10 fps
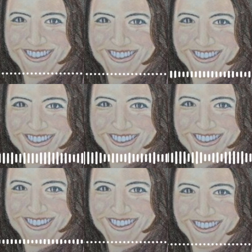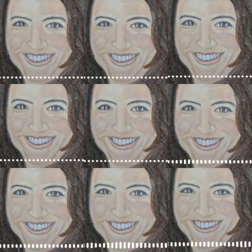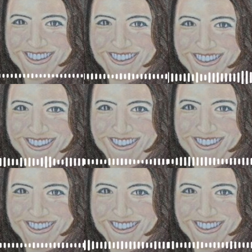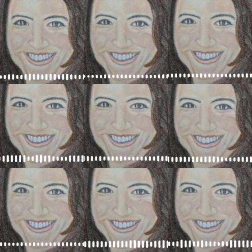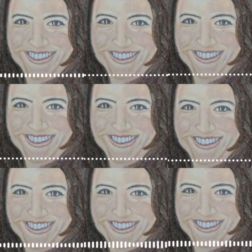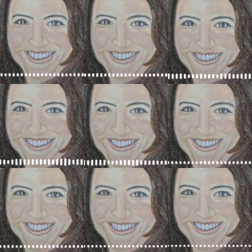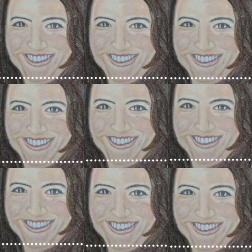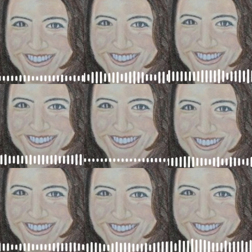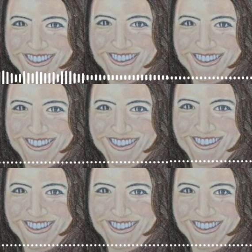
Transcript: you know, getting their intentions in the intention grid. It's all good stuff. All right, so